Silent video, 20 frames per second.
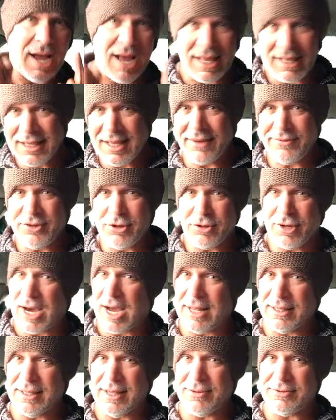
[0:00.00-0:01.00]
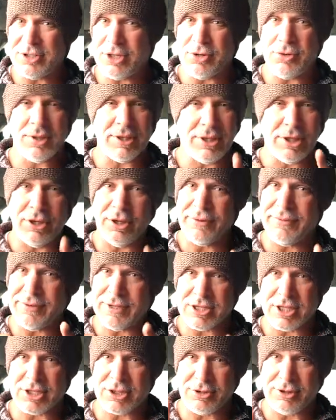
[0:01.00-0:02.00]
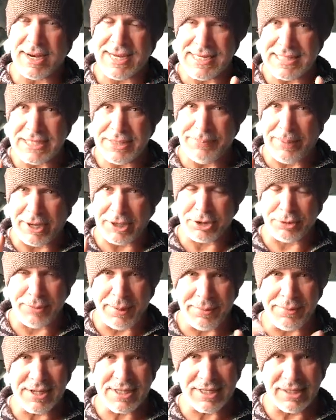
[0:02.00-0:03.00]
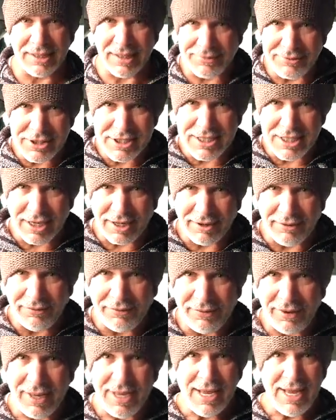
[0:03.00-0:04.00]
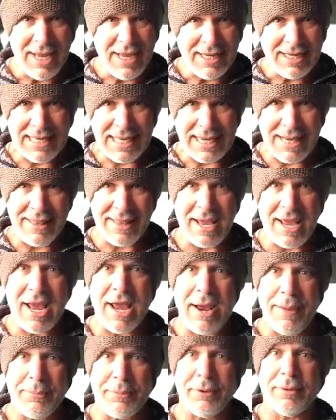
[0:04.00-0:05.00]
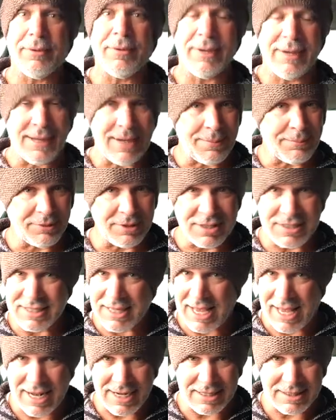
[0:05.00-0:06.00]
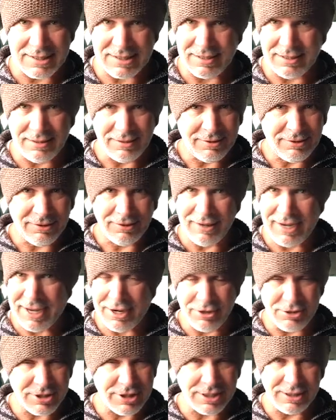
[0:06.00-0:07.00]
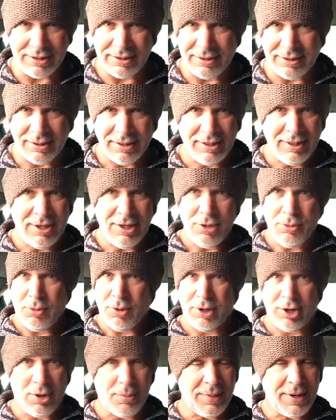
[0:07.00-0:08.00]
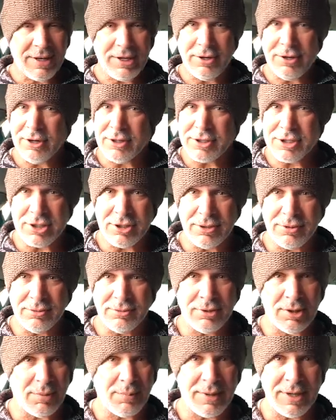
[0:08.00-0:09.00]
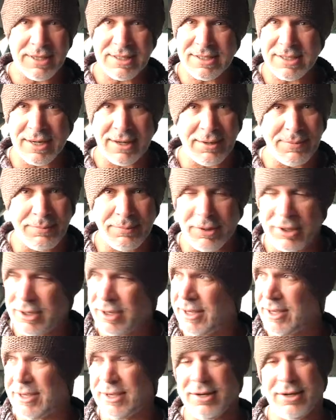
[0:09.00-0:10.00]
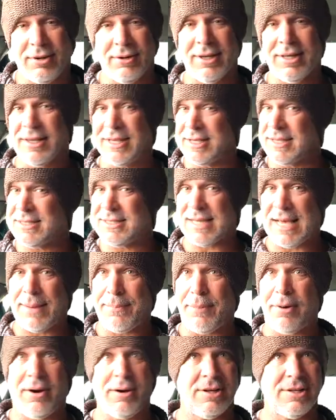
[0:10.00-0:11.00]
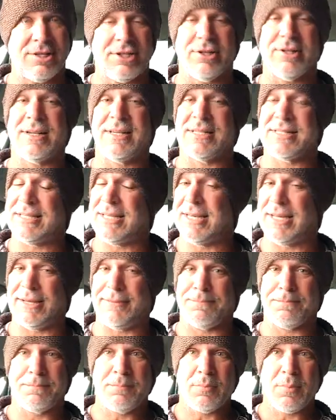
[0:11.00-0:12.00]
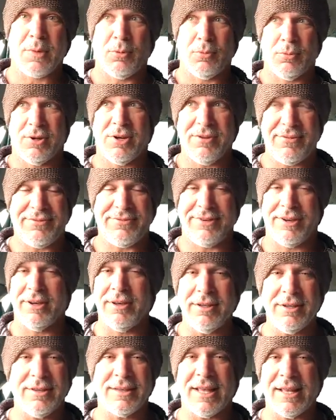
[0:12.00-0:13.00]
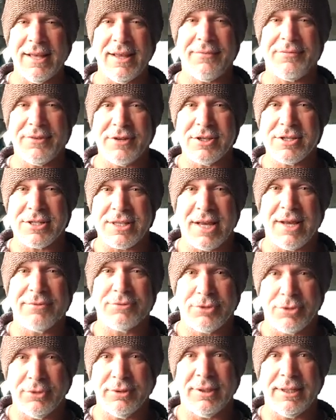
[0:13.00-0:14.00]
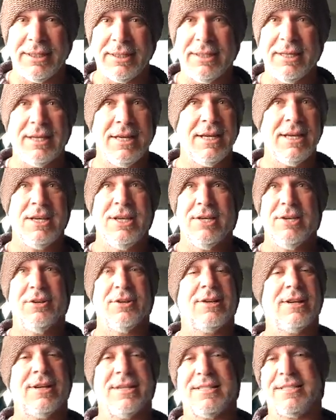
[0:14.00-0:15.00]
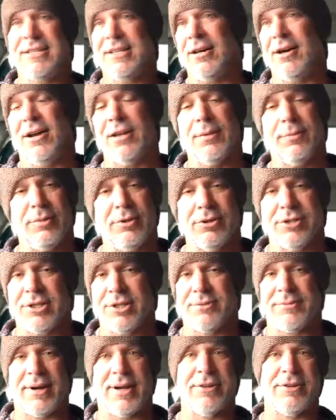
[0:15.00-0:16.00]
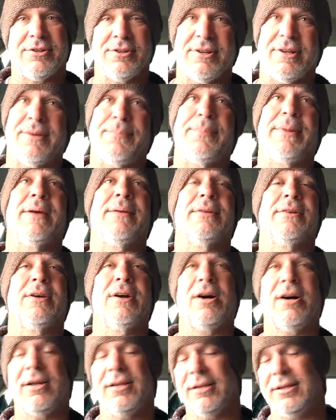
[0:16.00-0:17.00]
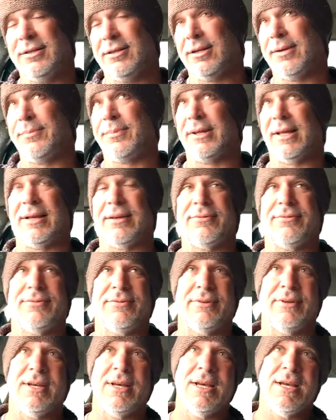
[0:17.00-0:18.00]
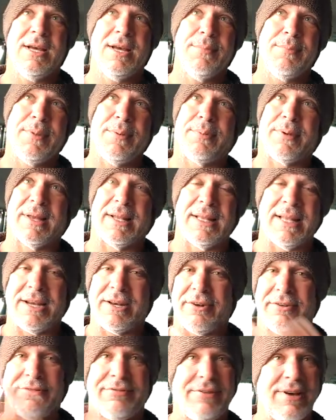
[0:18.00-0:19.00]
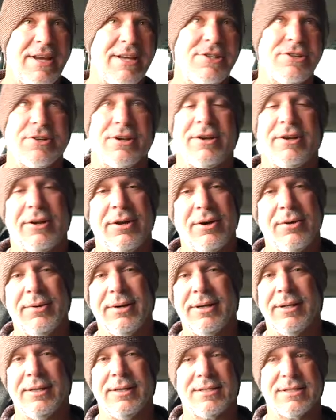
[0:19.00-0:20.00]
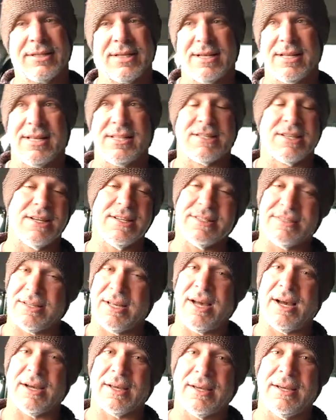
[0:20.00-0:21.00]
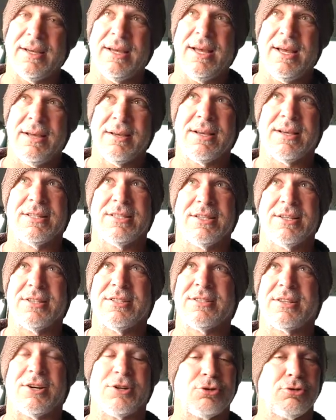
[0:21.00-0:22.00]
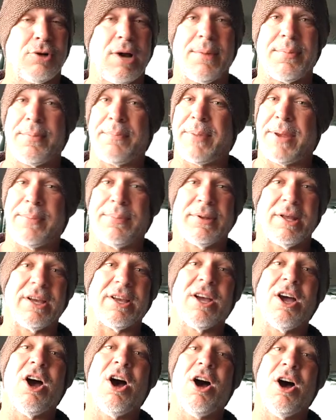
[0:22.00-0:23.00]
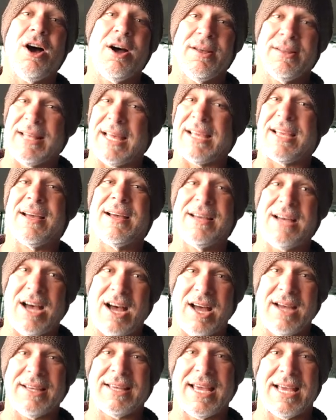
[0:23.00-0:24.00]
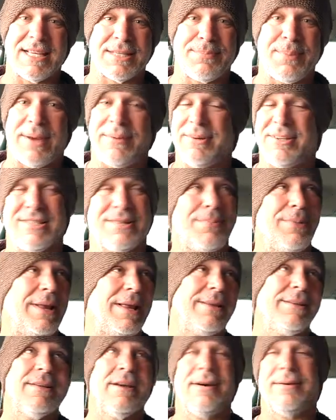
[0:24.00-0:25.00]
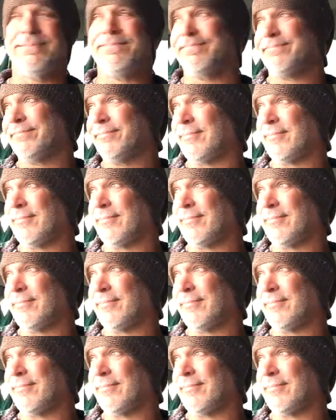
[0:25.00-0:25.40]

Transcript: I love you, God loves you, and the universe is crazy about you. Remember to love yourself, get in that emperor and empress status, your energy, where nobody can hurt you, nobody's going to, you know, the sad part is you're going to see it. When you feel the love for yourself truly, you're going to see all the bullshit around you. You're going to be able to call it, you're going to be like, people are going to lie to your face, you're going to know it. It's going to suck, because you're going to start dropping people like hotcakes, baby. You're just going to be like, no.